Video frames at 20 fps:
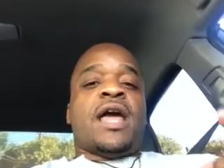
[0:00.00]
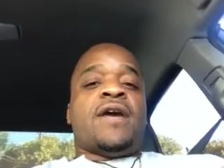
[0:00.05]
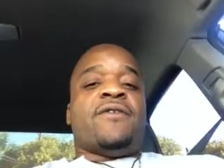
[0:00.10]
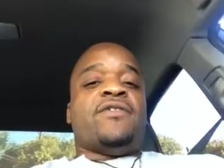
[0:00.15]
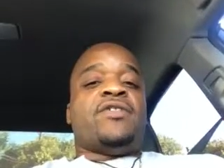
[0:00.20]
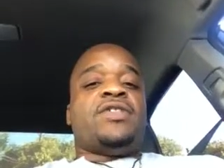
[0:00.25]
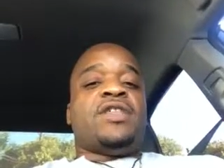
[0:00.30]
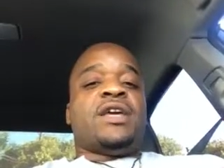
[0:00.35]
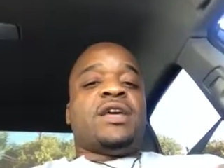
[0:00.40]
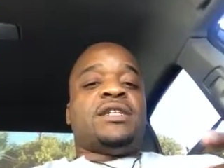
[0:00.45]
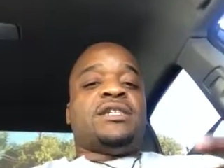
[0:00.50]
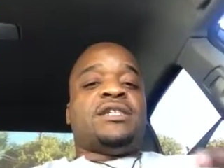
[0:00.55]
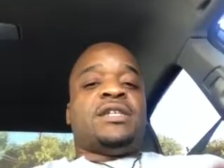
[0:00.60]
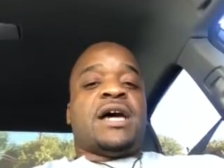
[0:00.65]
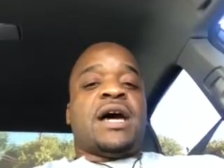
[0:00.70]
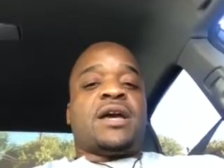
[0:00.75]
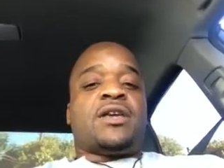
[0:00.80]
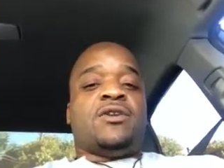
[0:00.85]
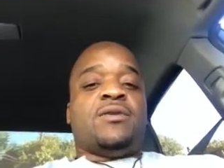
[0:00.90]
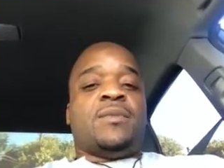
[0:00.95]
Everything is
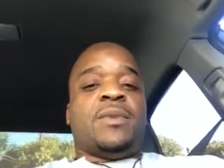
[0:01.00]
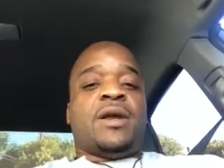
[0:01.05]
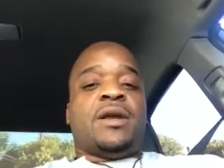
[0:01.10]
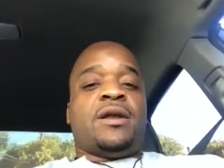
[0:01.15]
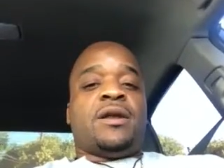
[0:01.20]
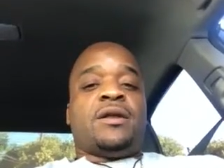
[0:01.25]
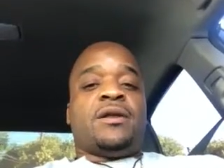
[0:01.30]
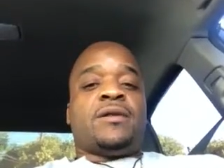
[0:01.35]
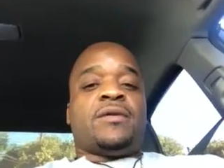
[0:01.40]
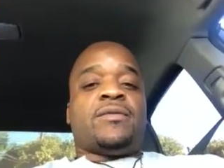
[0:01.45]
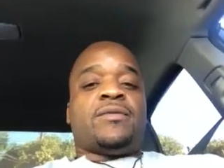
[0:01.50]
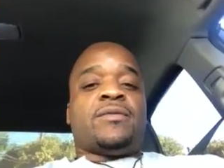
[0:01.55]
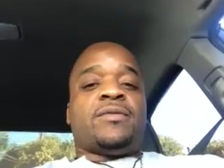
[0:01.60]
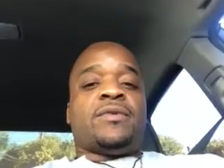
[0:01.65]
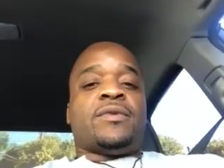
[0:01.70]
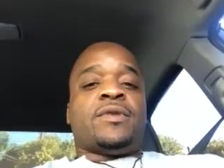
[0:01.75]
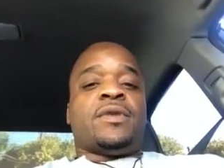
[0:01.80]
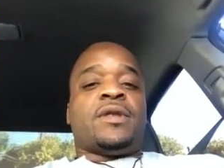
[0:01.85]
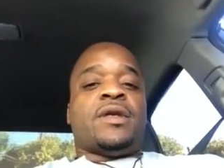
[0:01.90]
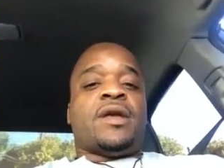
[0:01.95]
documented
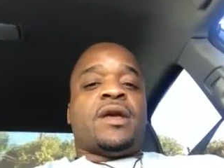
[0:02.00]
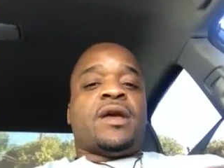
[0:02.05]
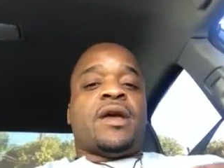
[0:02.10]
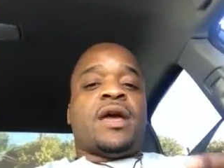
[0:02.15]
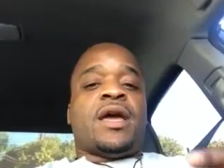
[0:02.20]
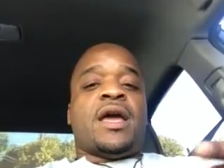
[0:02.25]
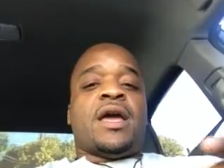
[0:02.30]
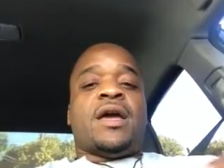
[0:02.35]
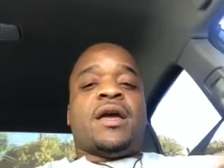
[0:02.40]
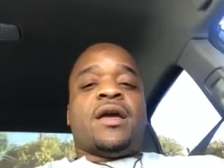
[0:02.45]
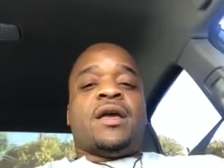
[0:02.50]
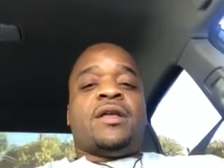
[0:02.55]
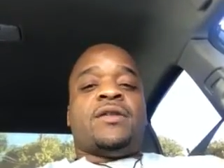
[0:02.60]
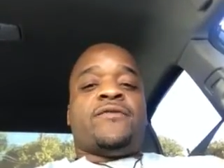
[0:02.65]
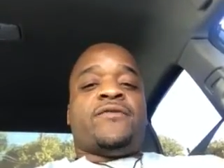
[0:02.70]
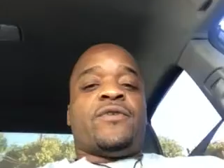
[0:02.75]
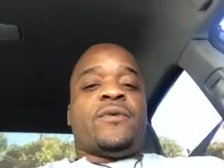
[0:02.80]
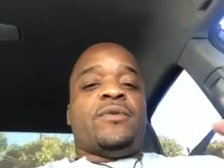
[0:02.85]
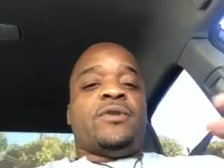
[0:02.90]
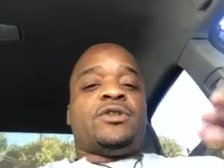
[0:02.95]

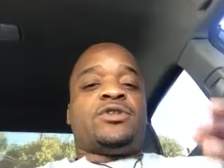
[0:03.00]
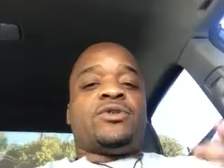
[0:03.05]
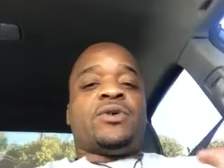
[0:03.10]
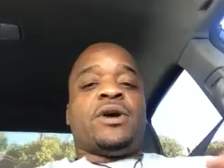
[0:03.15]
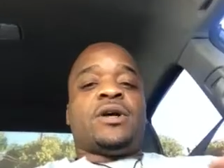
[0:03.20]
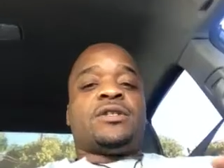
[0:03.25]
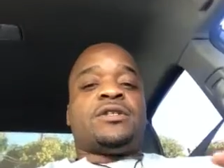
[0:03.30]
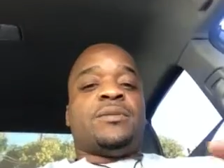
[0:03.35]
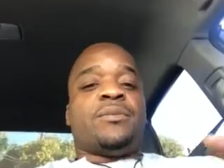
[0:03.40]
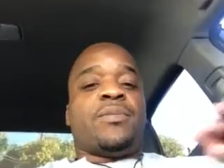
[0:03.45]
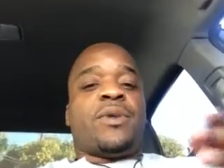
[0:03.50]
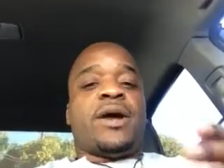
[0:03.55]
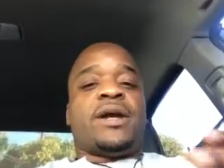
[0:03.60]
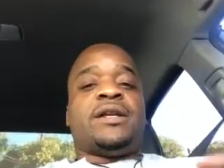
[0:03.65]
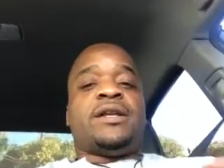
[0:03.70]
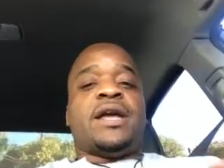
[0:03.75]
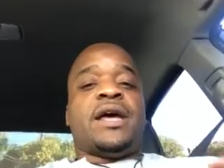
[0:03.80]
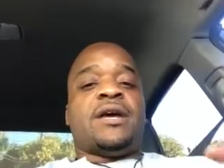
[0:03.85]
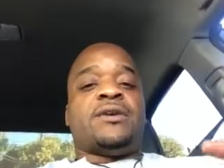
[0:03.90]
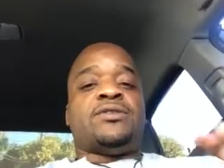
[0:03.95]
from the truck to
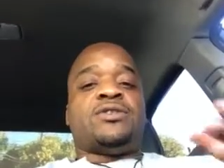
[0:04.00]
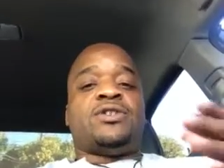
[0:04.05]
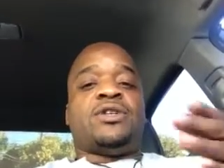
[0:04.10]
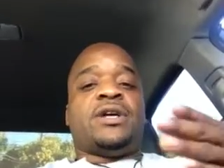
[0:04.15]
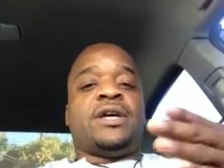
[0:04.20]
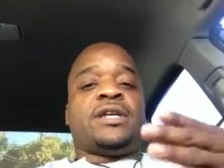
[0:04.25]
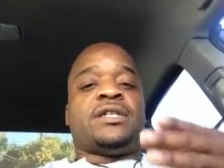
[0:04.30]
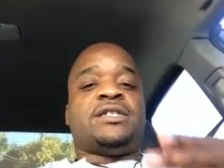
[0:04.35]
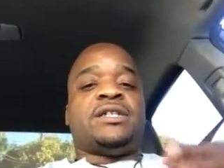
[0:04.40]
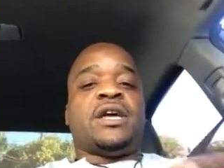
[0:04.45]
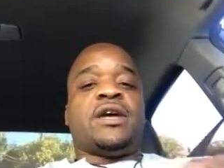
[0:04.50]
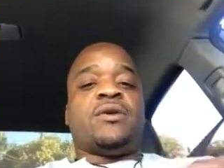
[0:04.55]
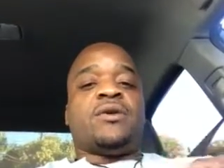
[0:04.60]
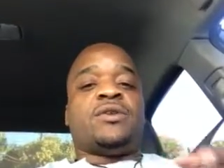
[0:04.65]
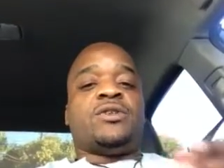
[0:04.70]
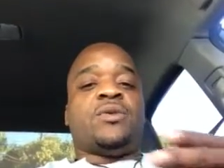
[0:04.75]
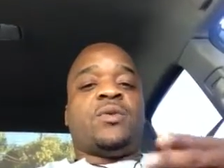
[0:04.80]
breakdowns to etc.